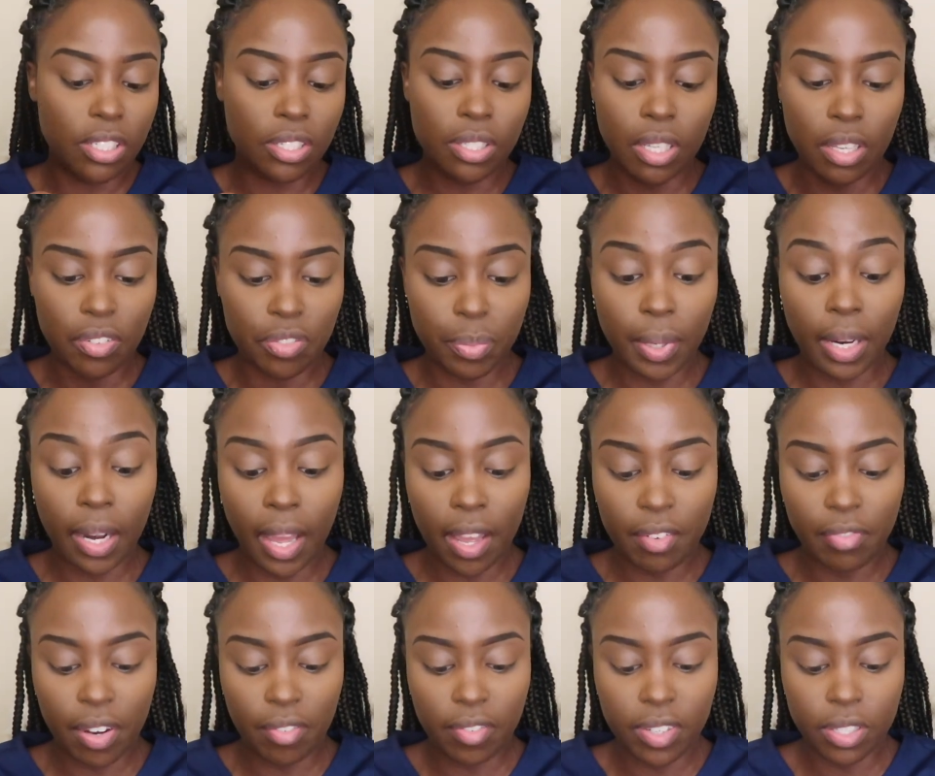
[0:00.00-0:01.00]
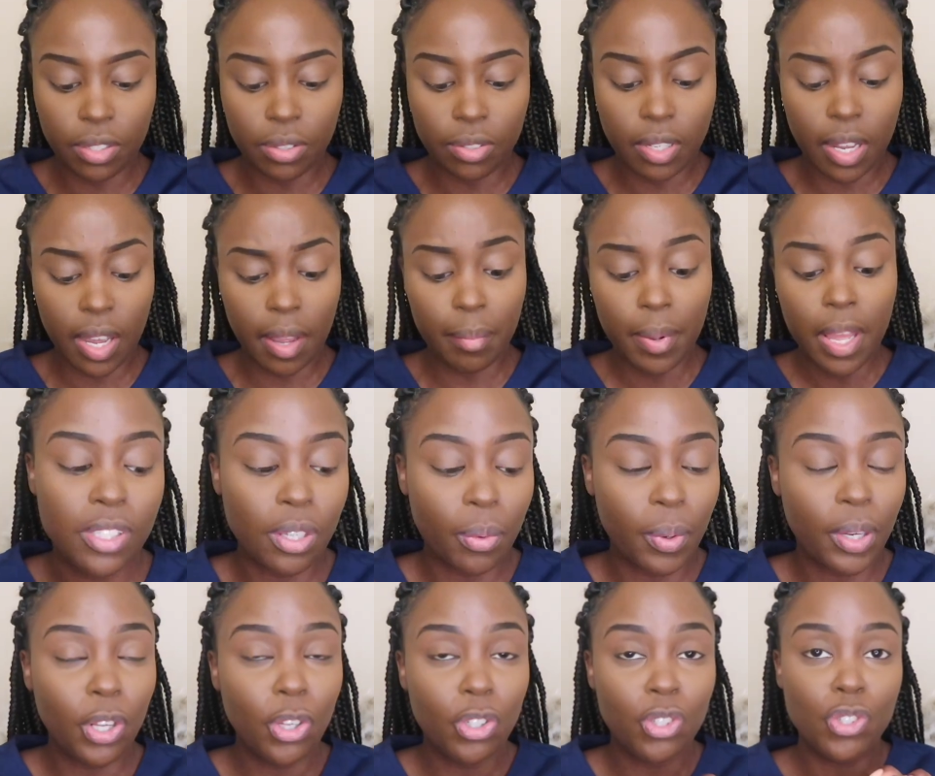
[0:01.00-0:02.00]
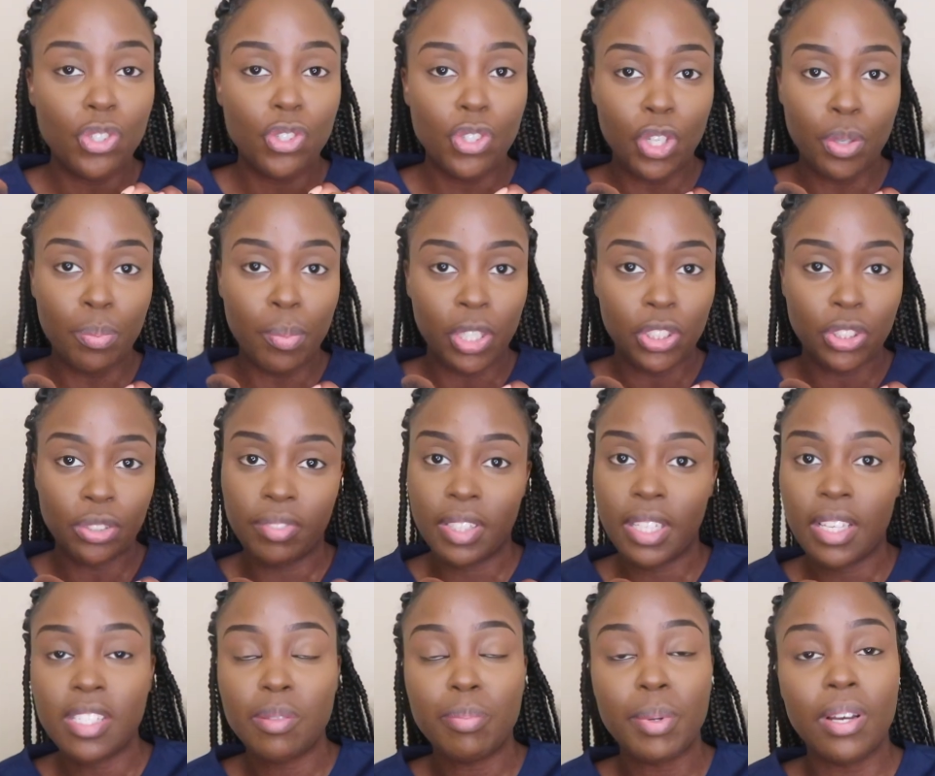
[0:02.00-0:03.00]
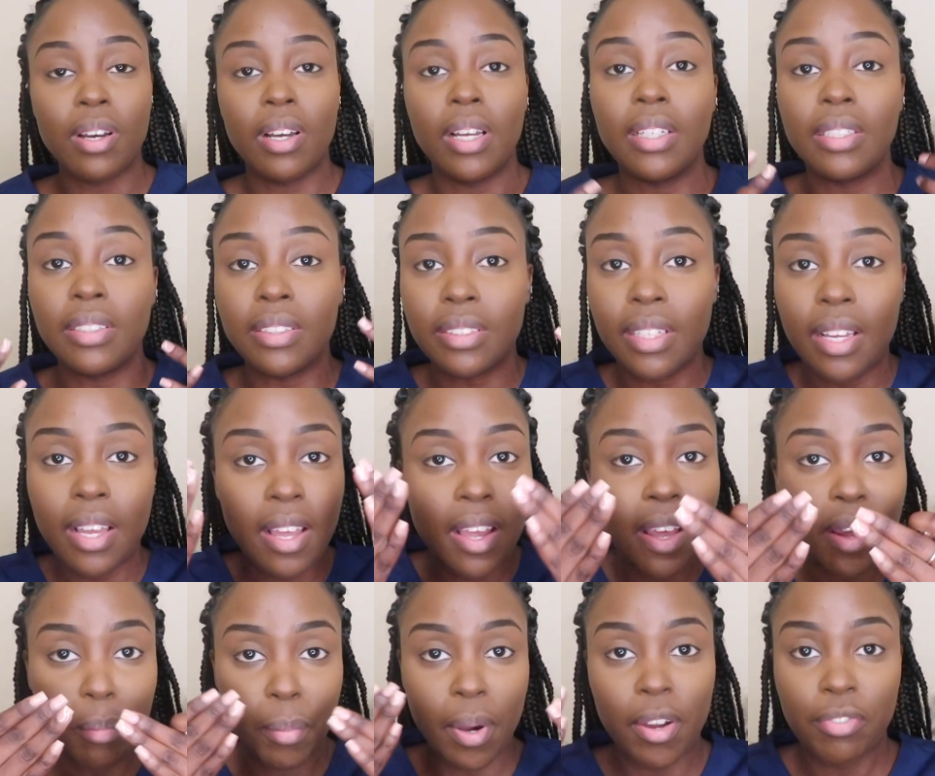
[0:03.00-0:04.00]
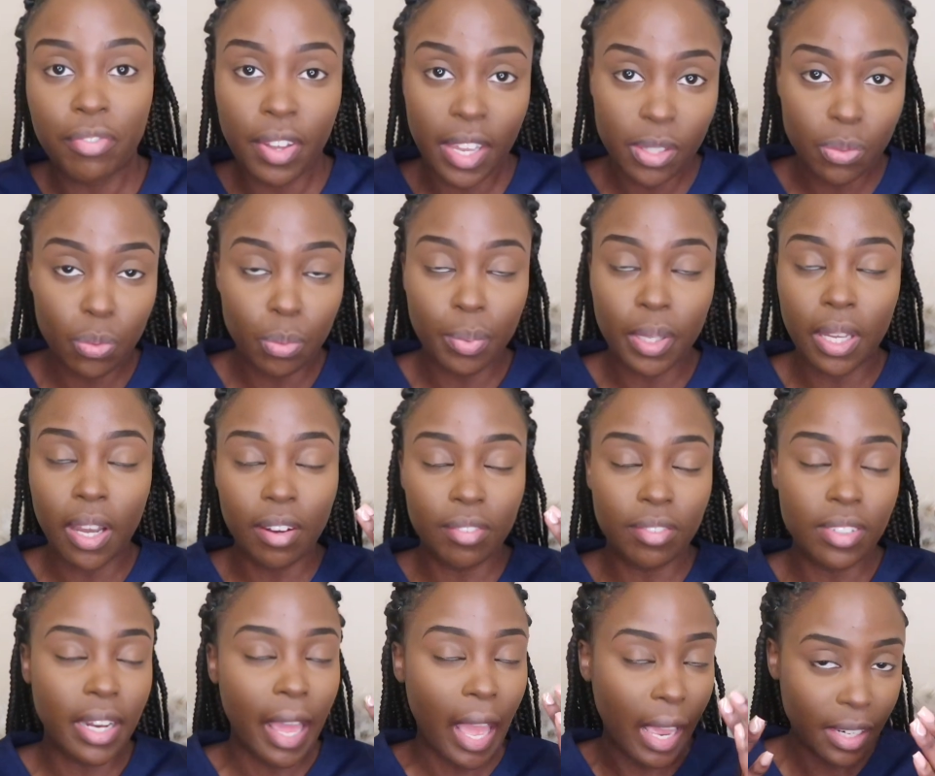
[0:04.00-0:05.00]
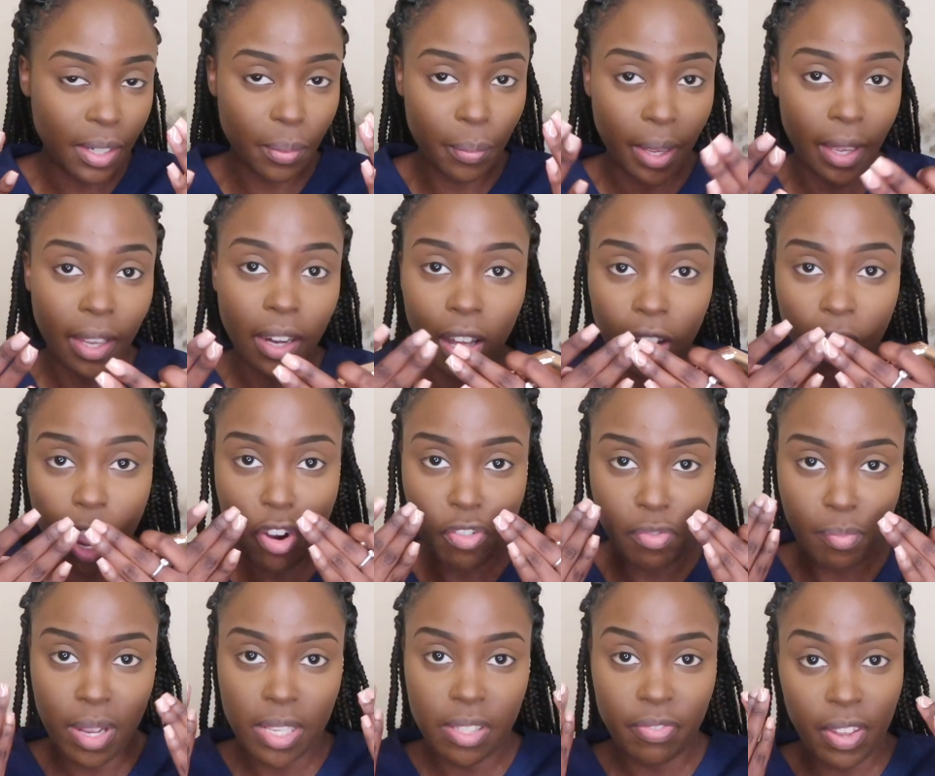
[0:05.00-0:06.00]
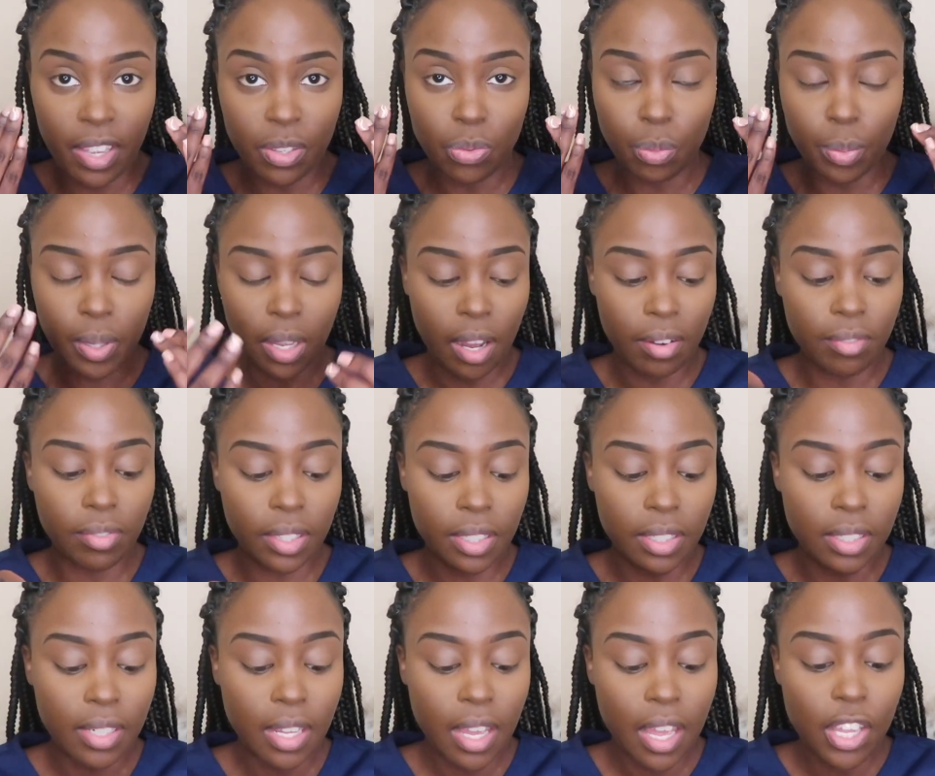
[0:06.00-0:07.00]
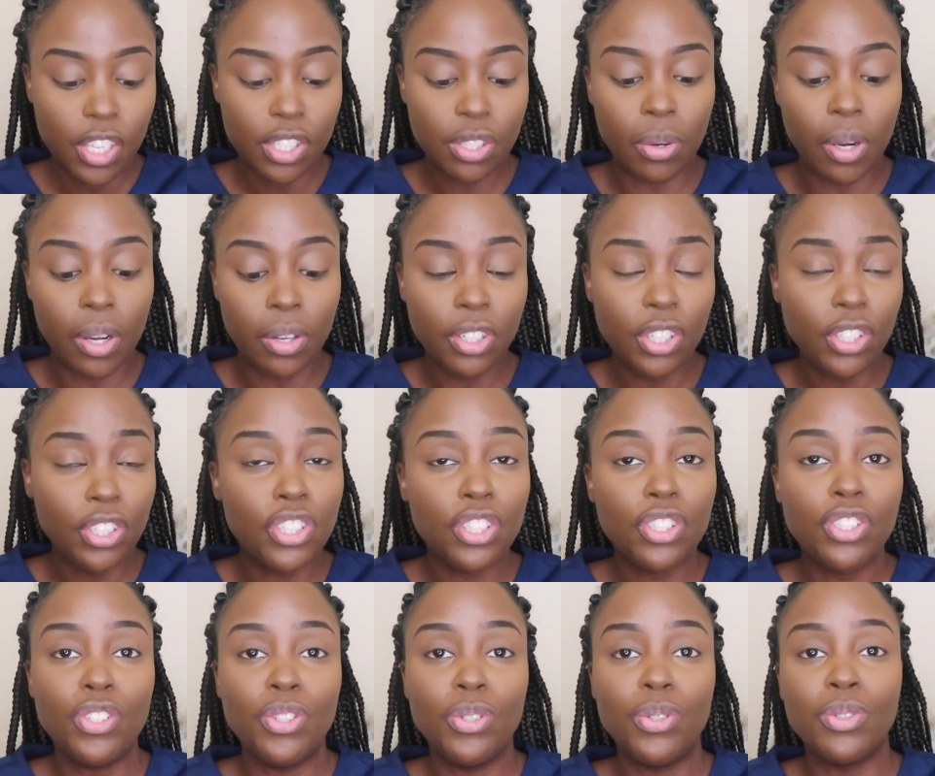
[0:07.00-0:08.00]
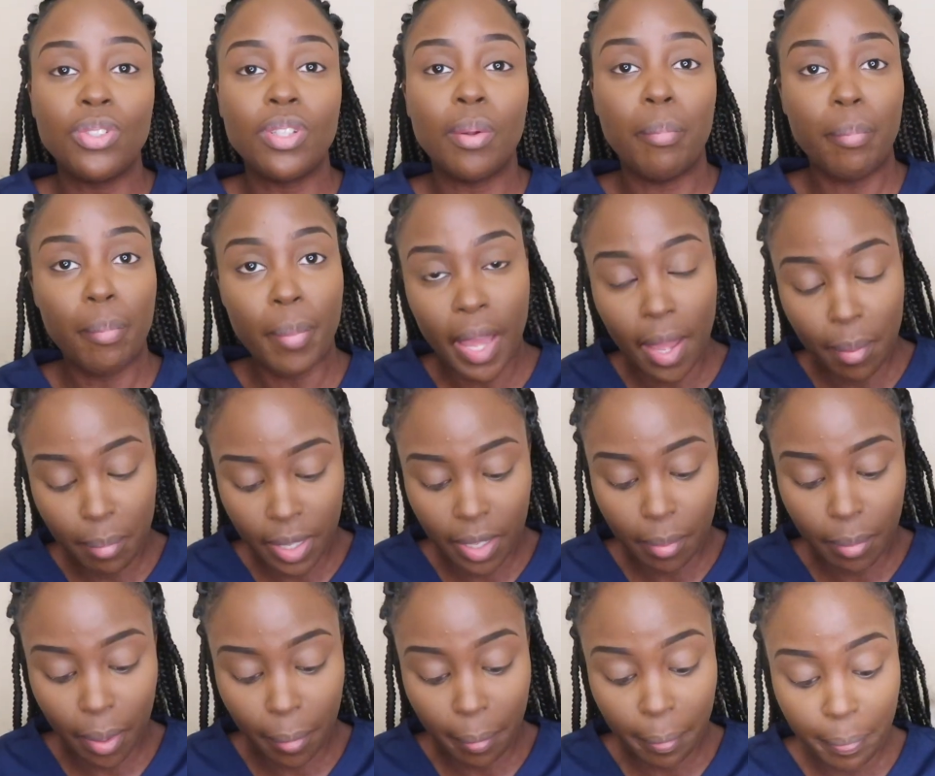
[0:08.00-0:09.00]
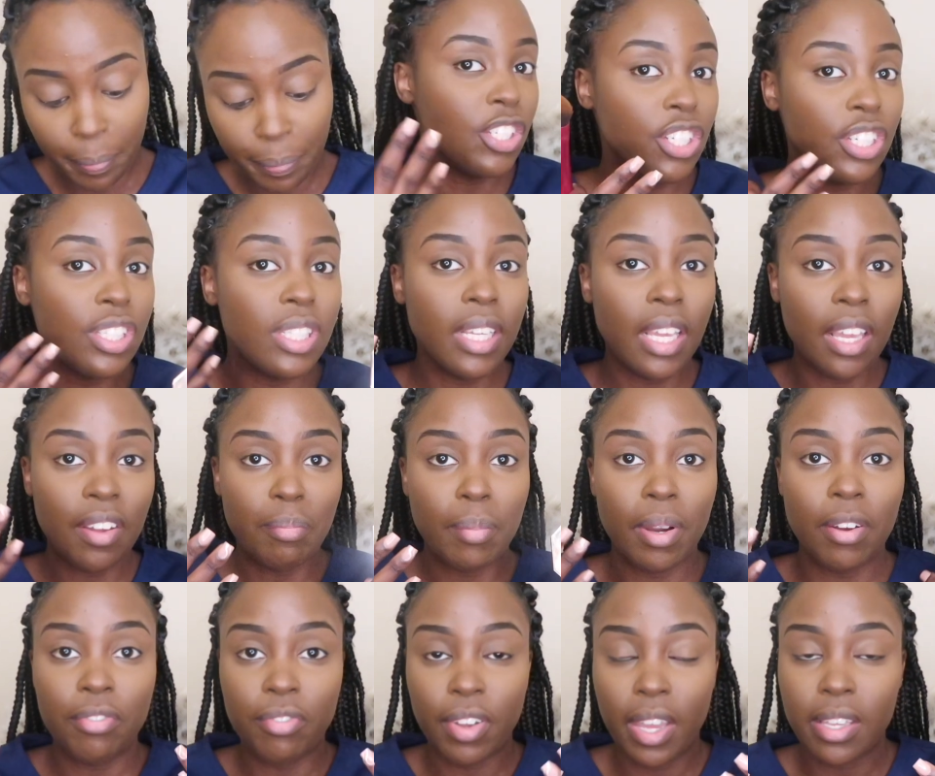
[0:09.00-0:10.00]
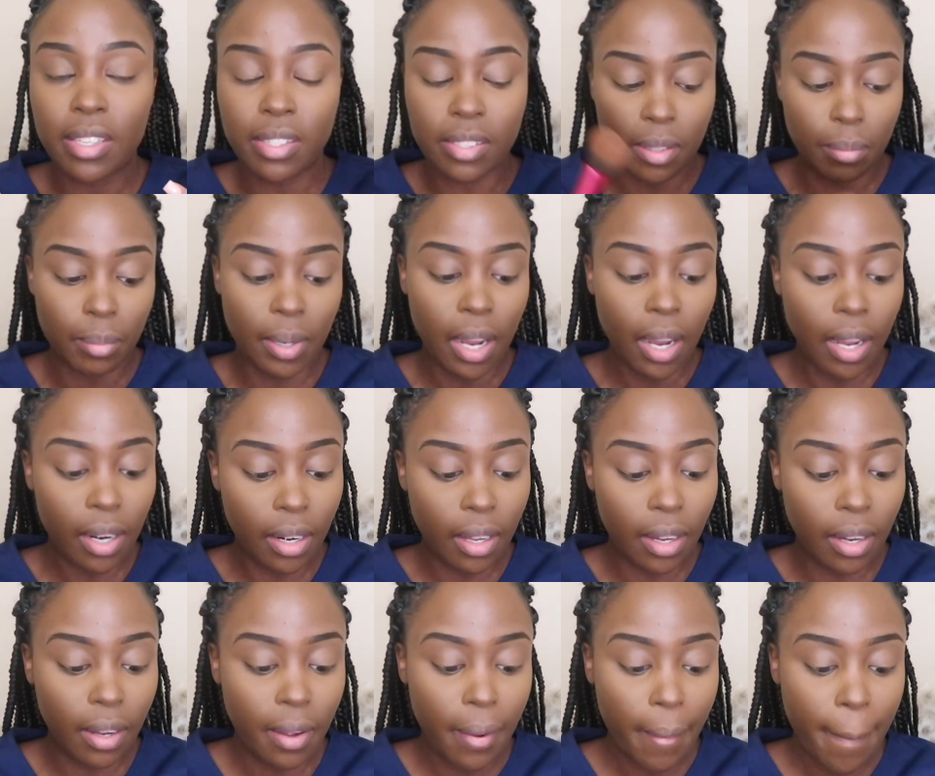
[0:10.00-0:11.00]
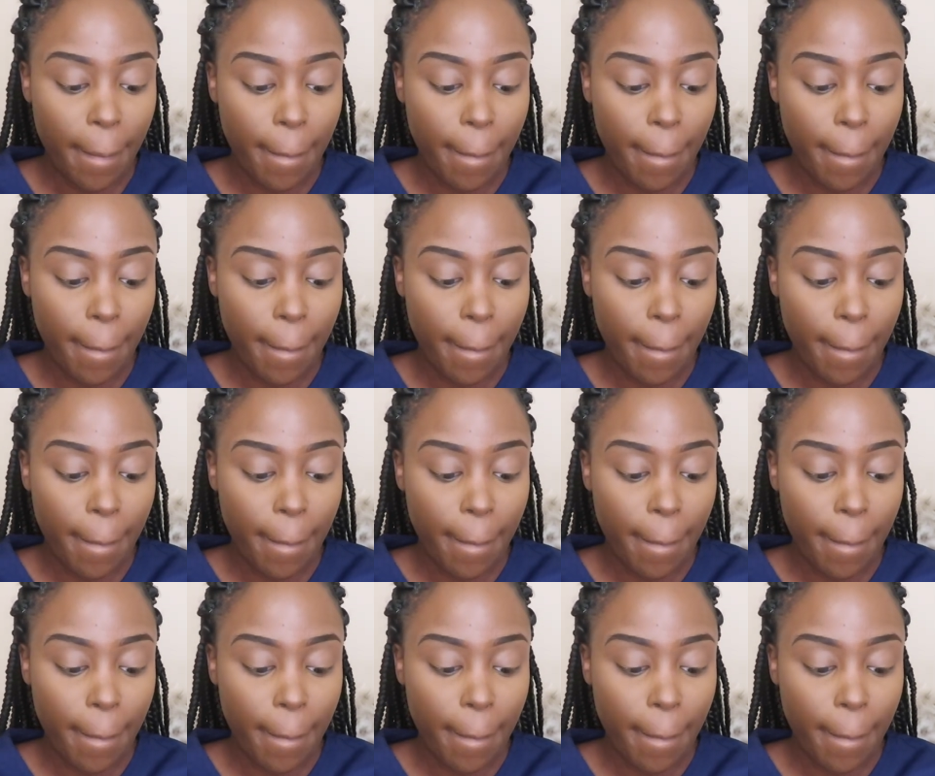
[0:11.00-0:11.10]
just gives me life every single time. So I don't use too much of this because my face will be covered anyway, like half of my face will be covered. So I only just use the bare minimum just to give my face some color